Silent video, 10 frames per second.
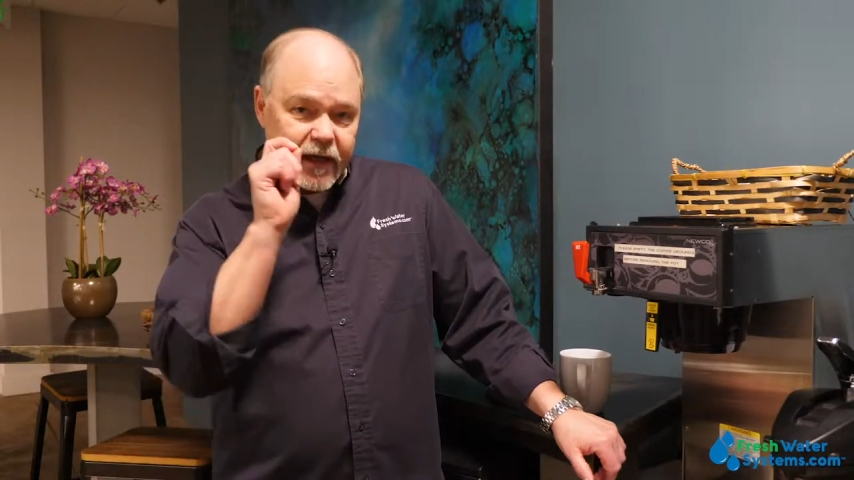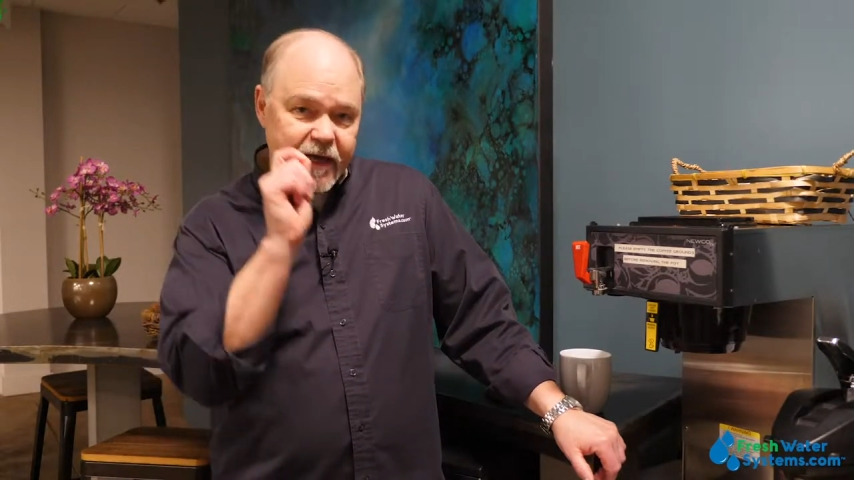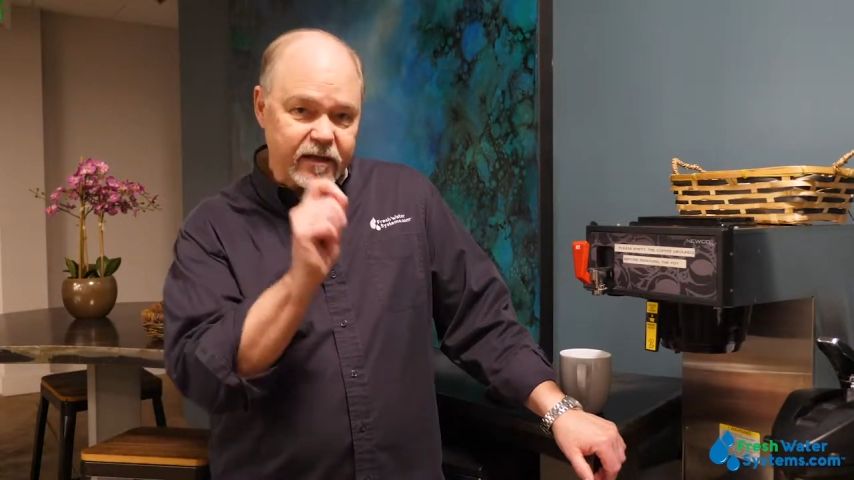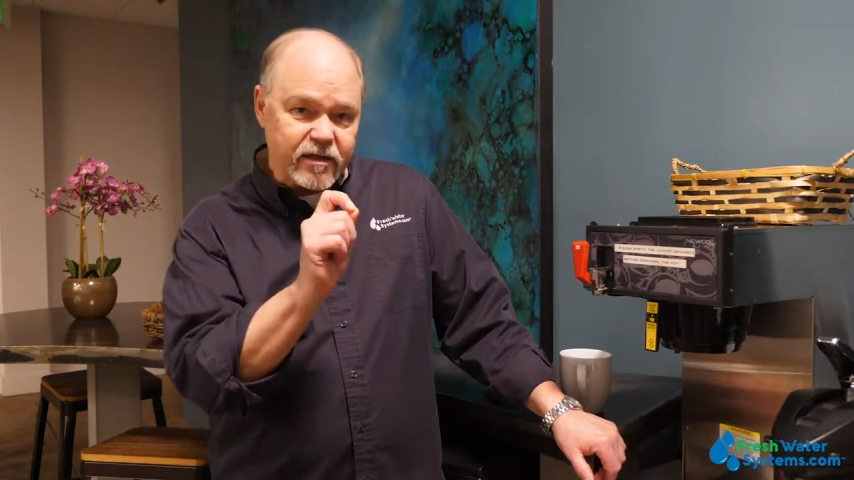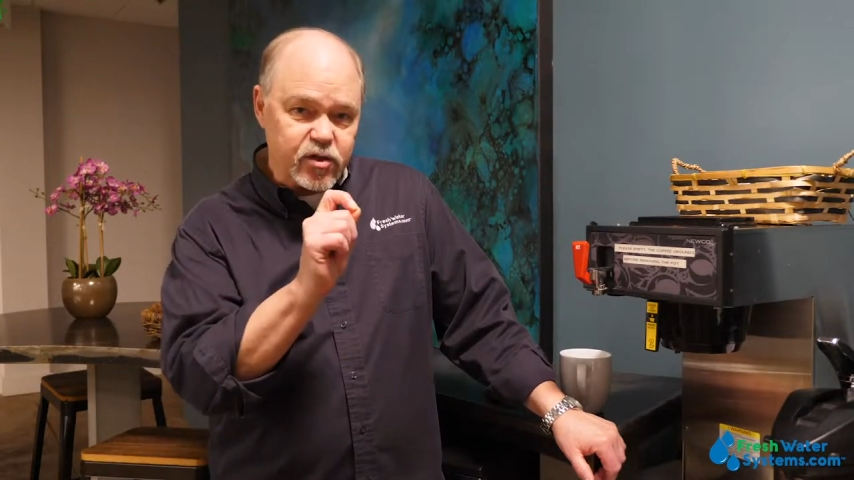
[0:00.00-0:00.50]

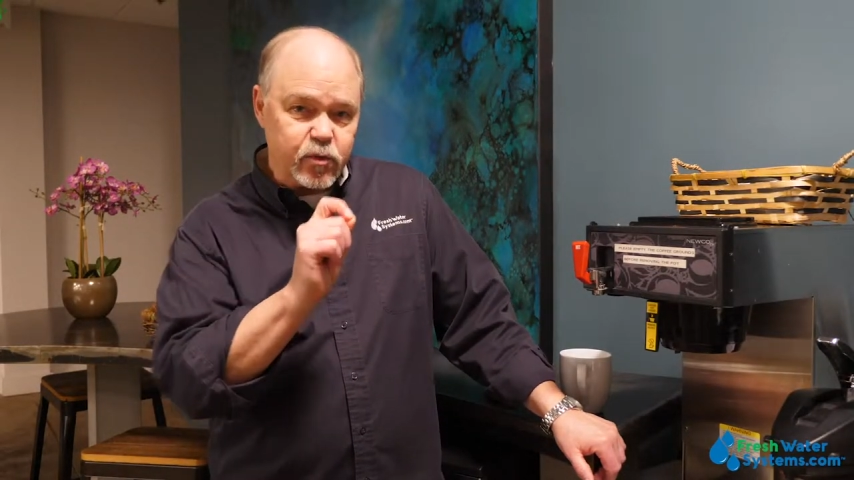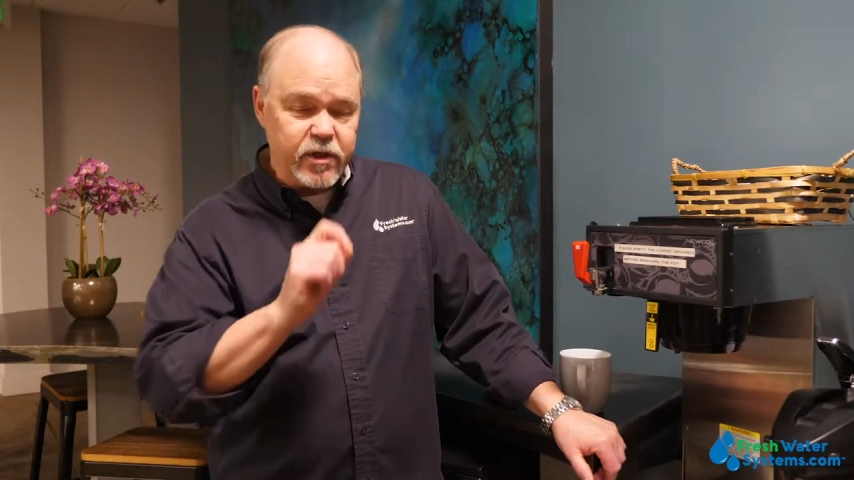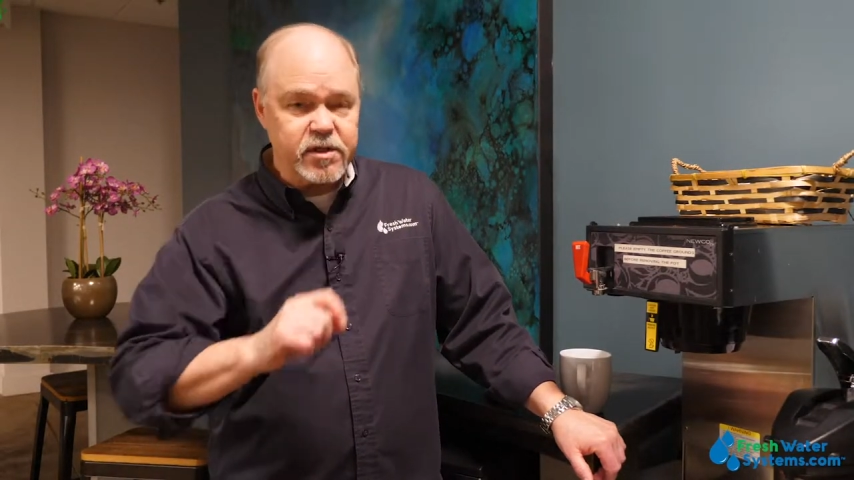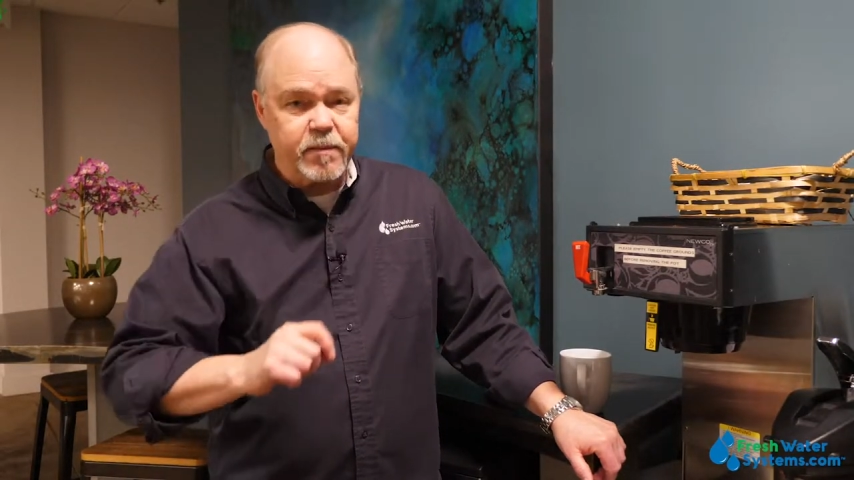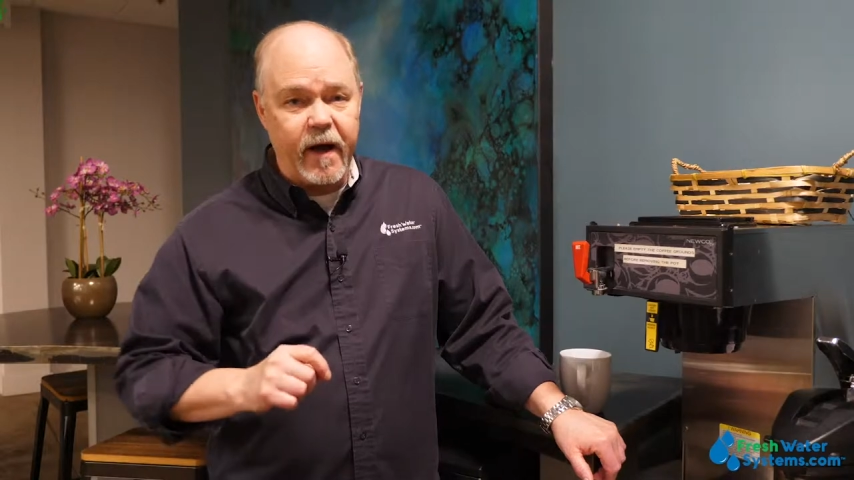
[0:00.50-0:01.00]
hit the
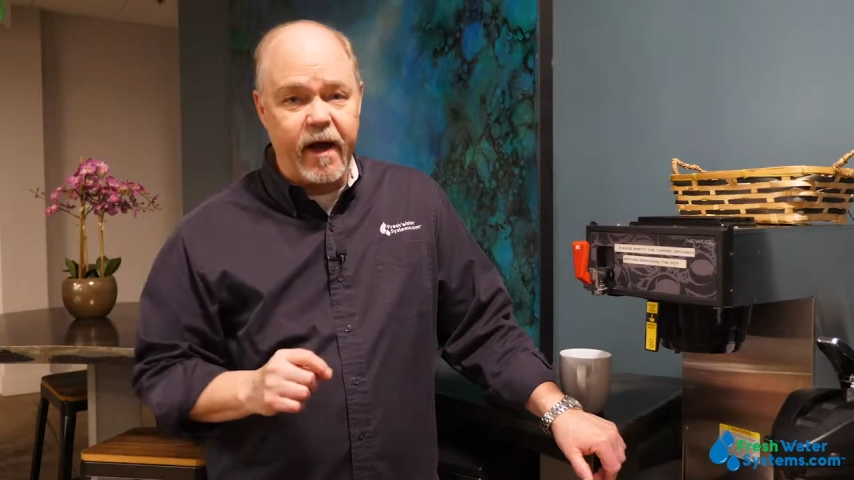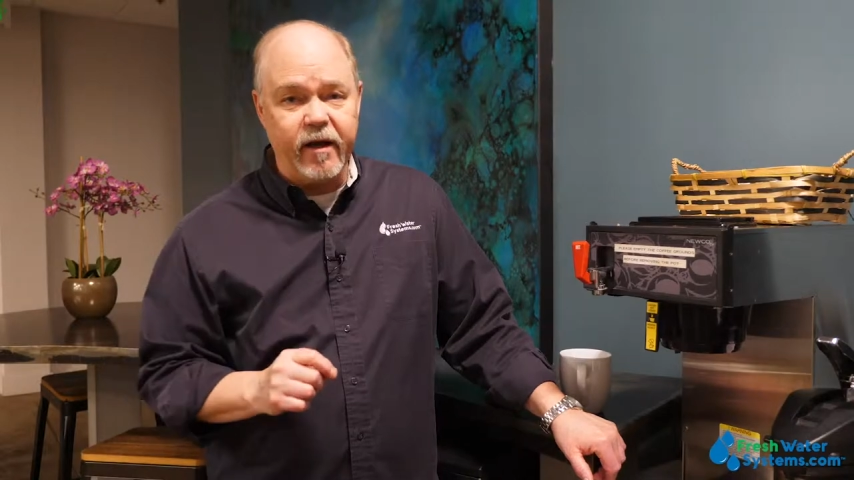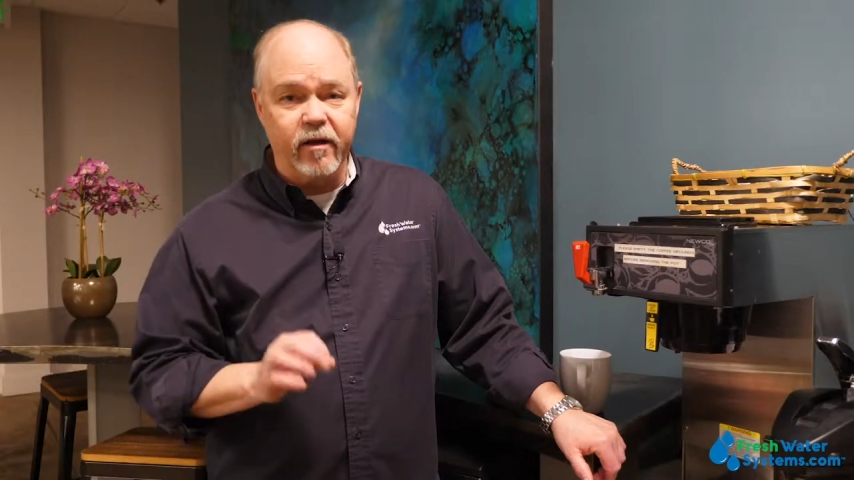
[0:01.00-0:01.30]
sweet spot